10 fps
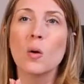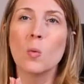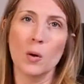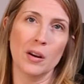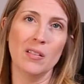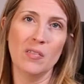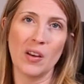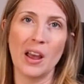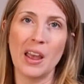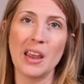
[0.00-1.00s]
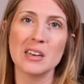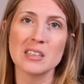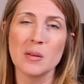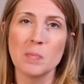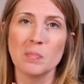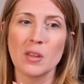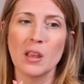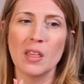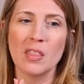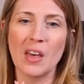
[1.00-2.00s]
we're gonna find
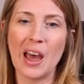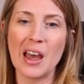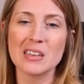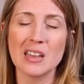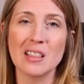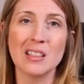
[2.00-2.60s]
that